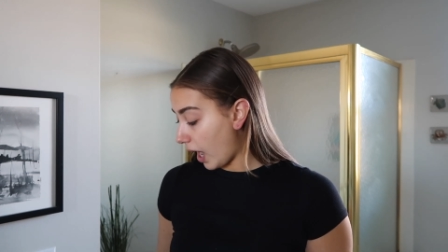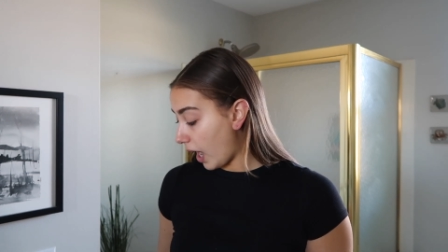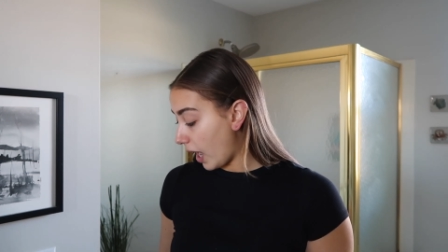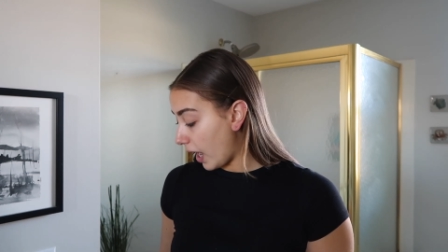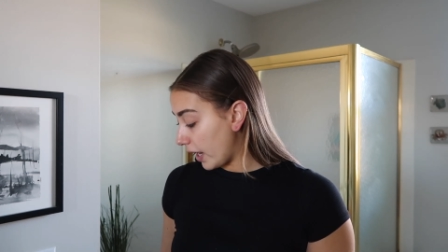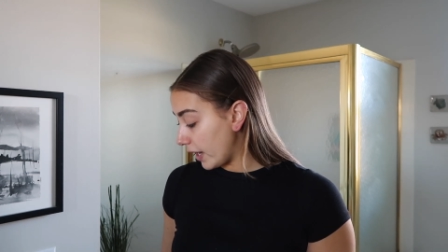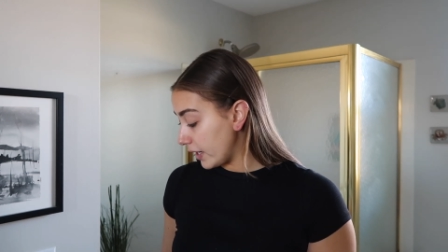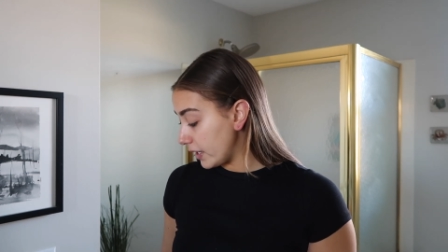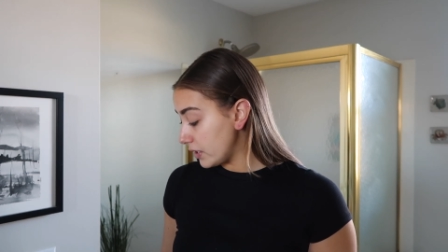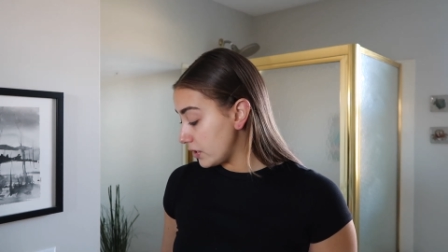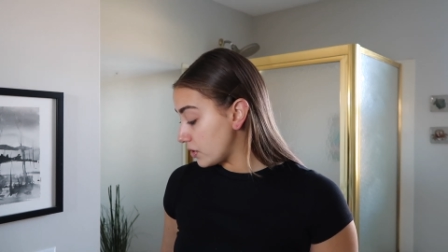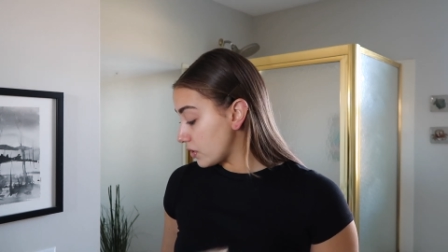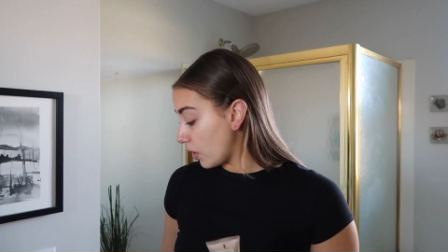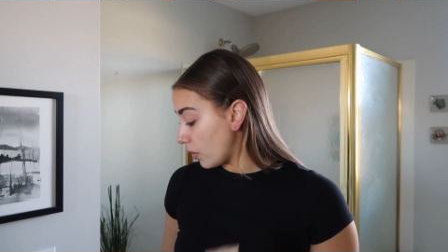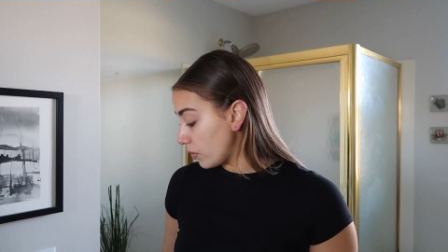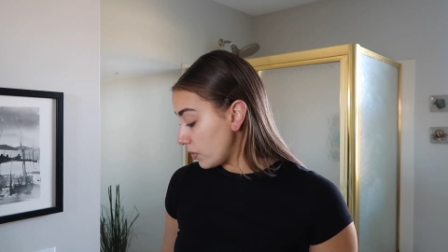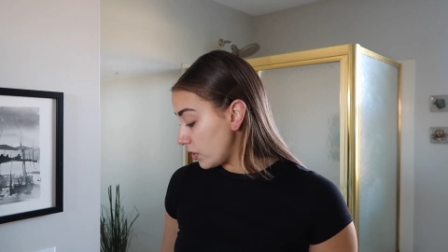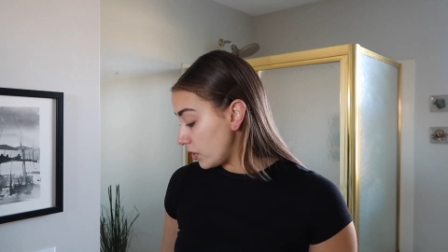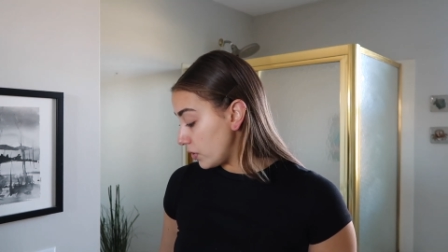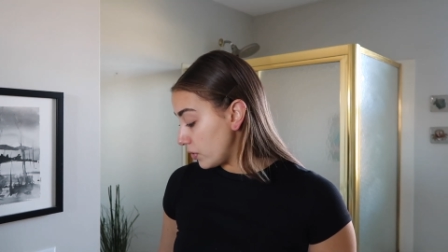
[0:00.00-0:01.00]
I
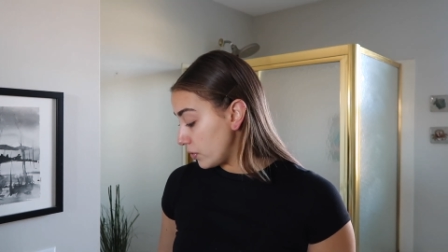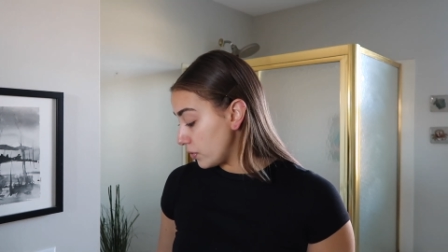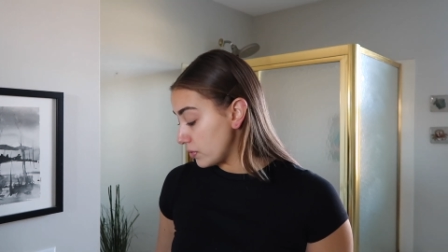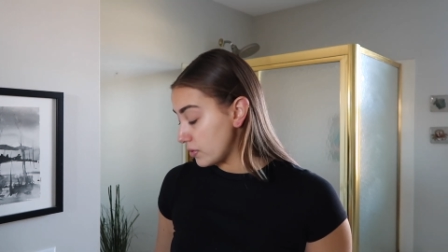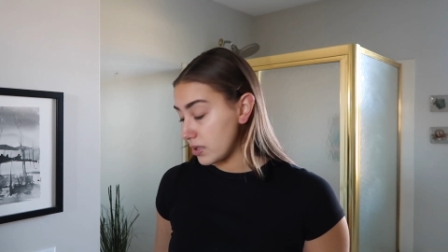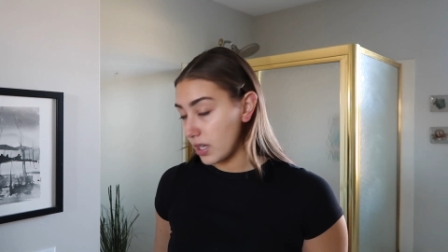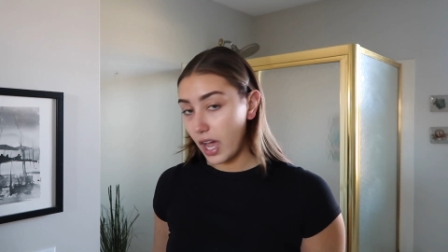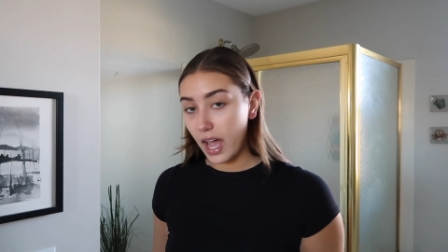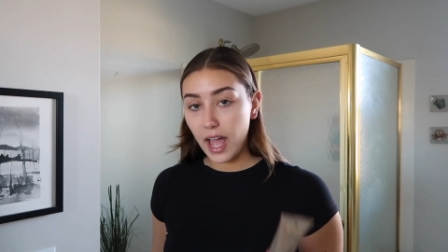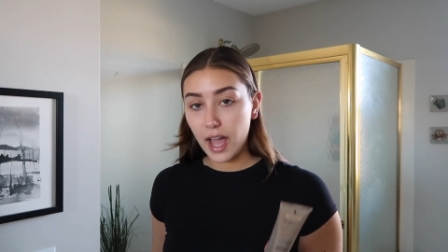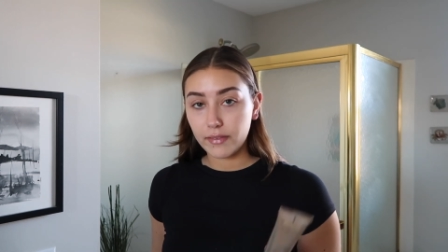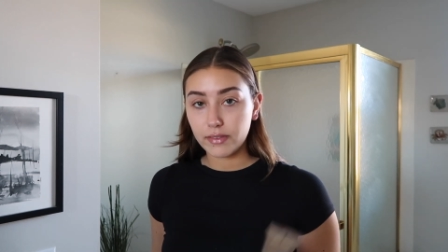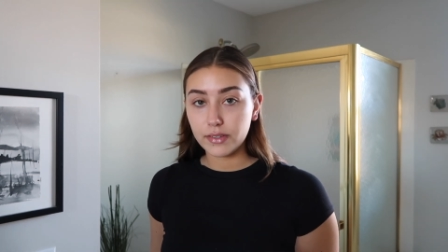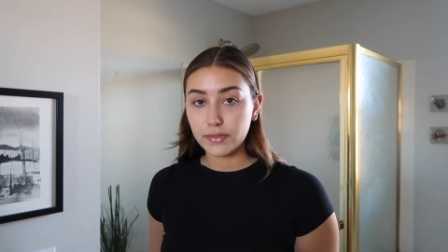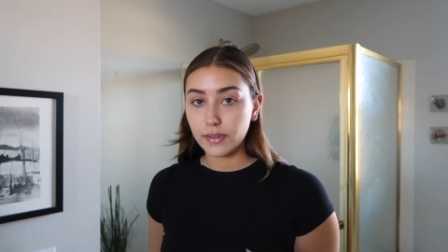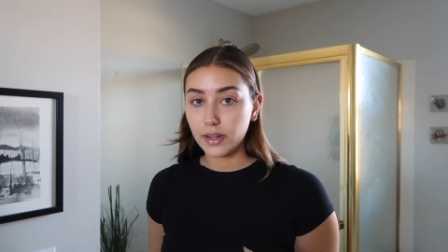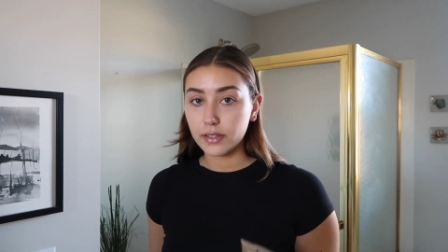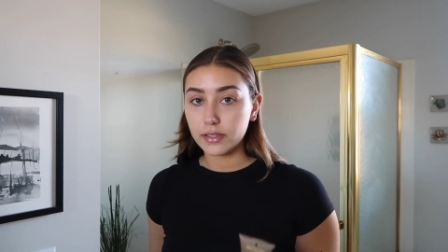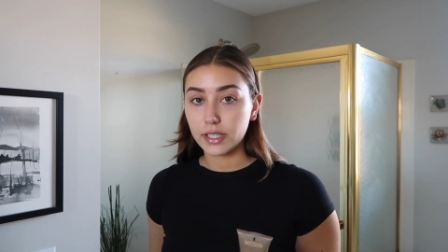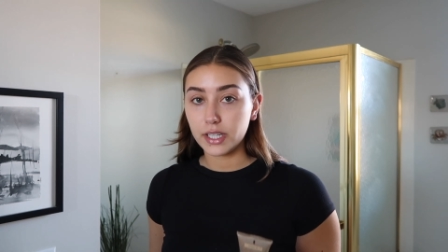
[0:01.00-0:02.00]
don't use a heavy
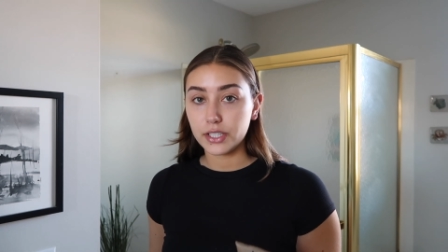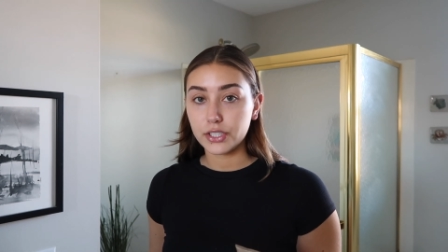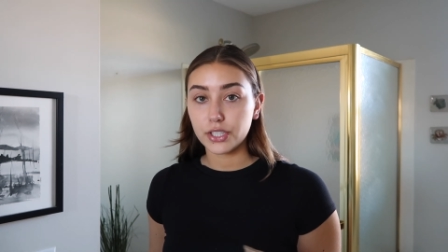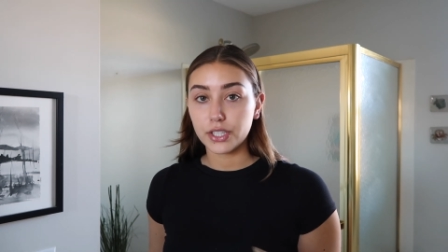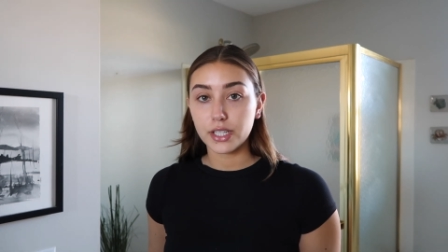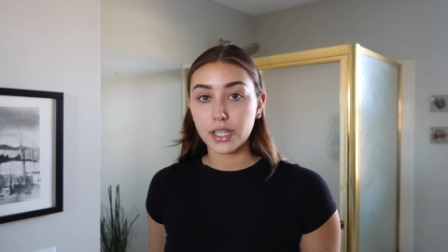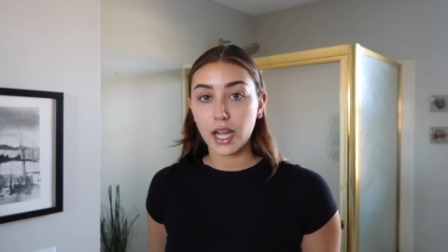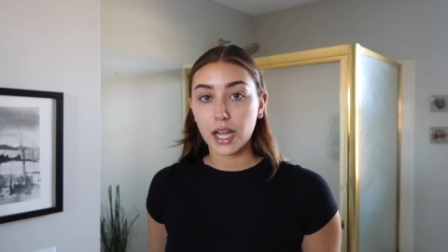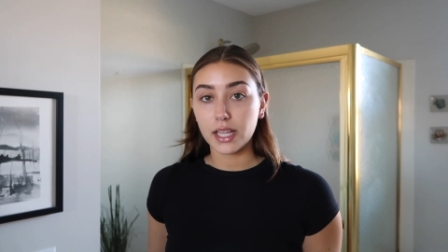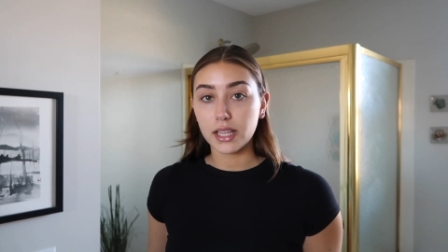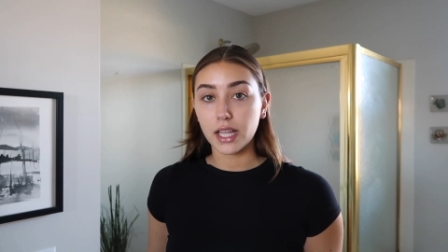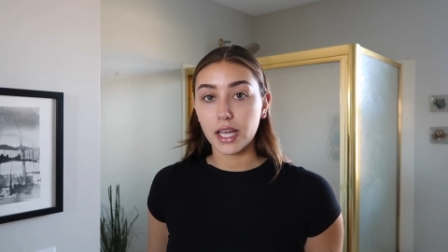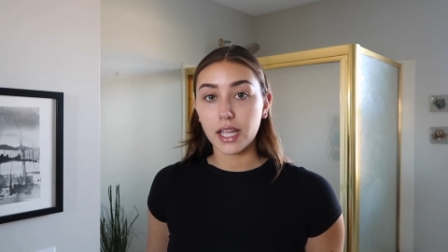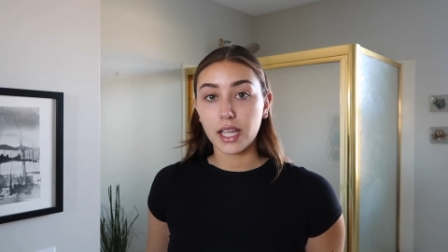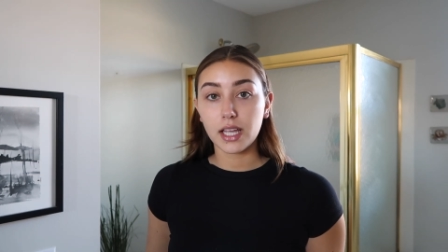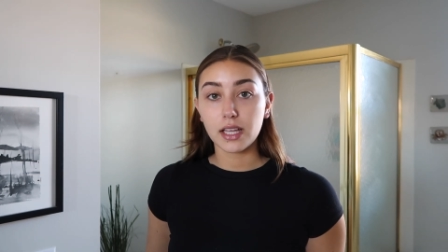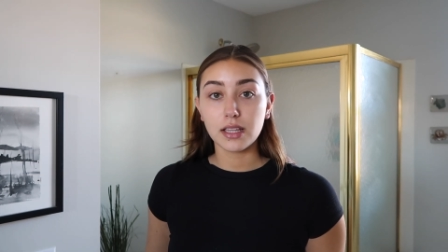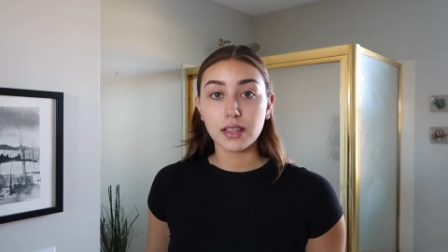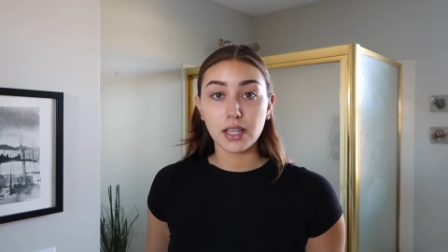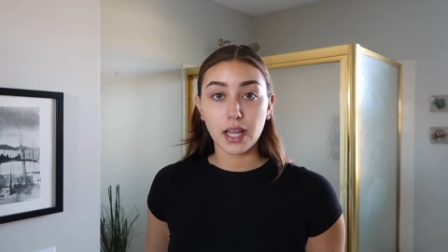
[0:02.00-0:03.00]
foundation. I
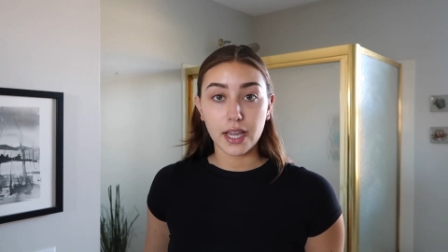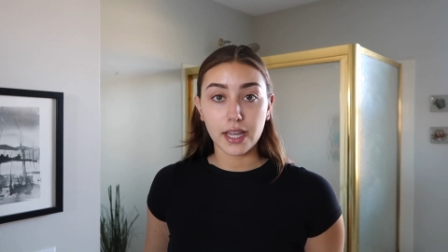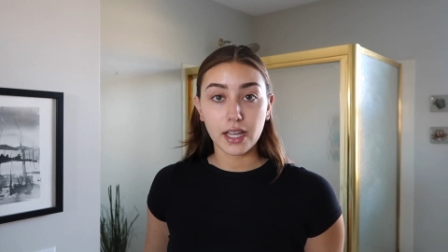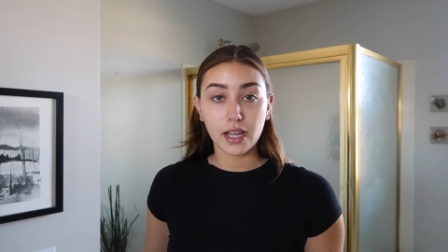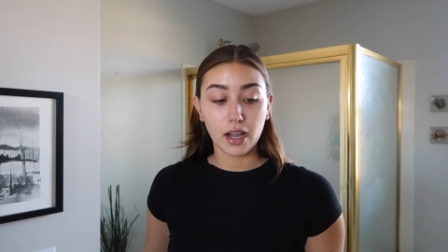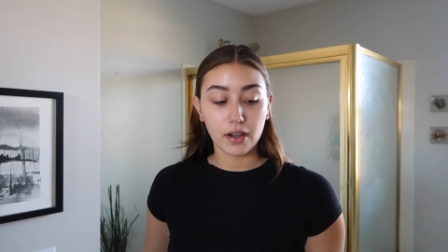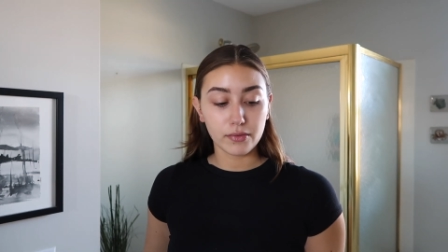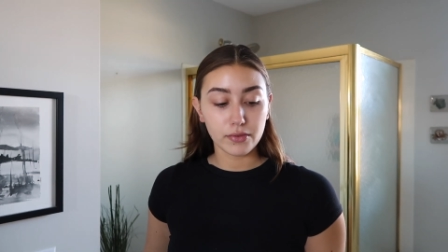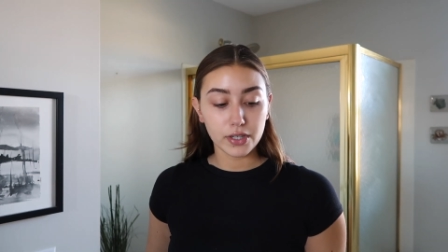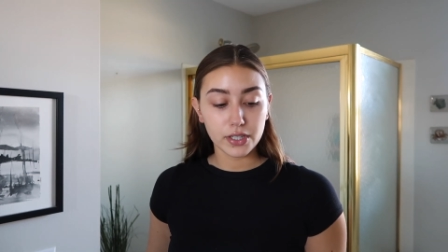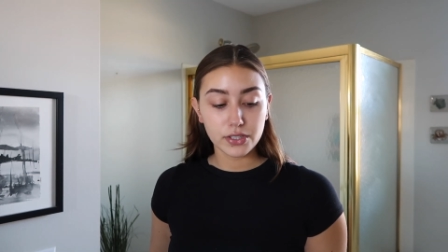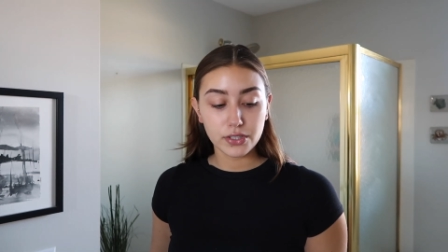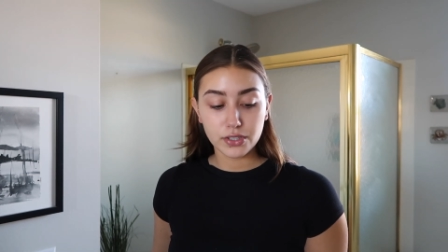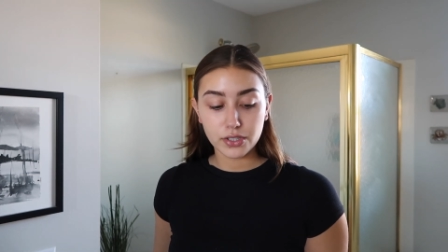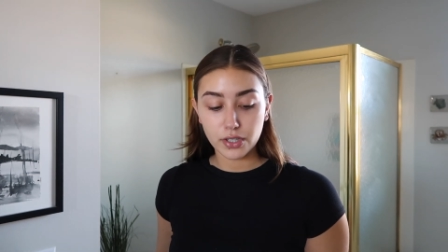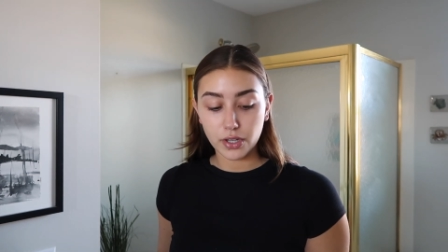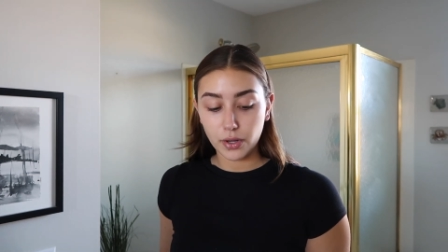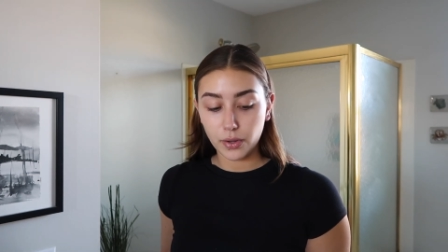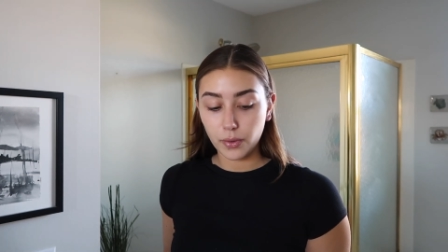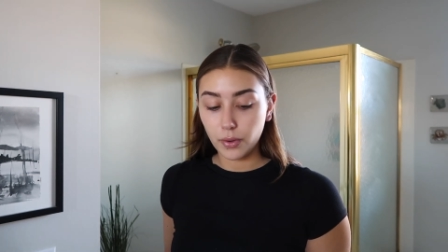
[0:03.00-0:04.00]
like light coverage.
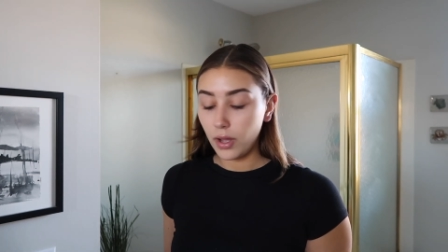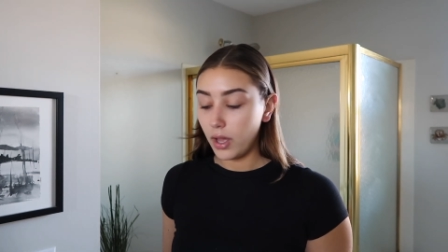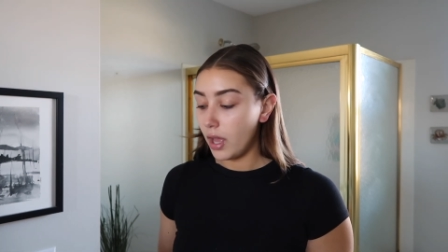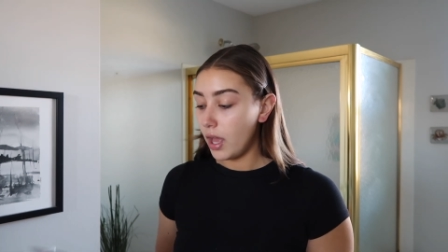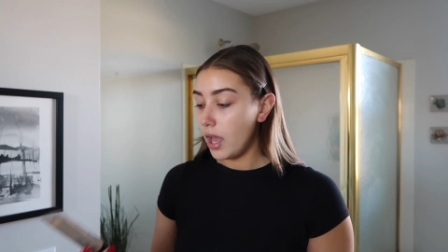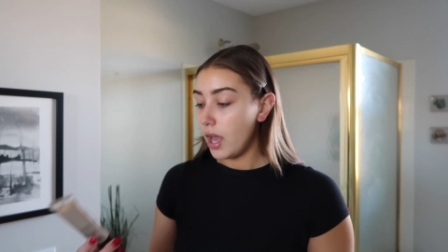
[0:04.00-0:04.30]
So